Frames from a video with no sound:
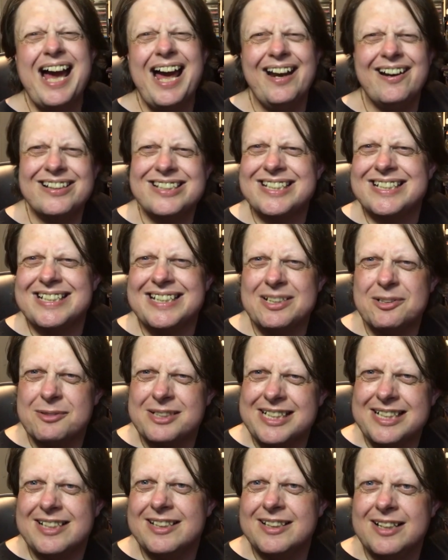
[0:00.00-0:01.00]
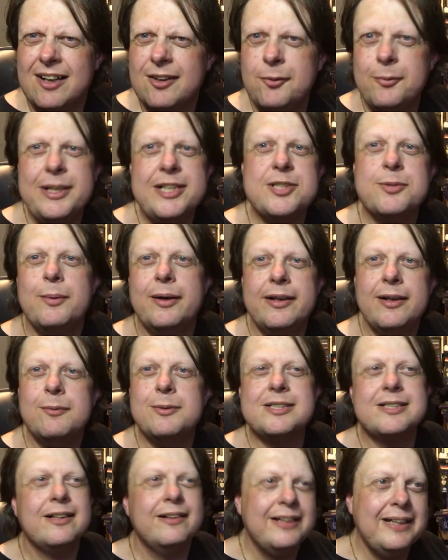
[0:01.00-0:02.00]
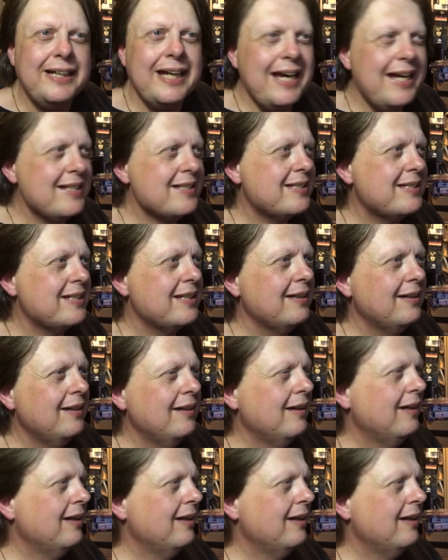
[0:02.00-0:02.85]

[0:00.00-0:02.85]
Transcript: and I still didn't know which one I was going to get.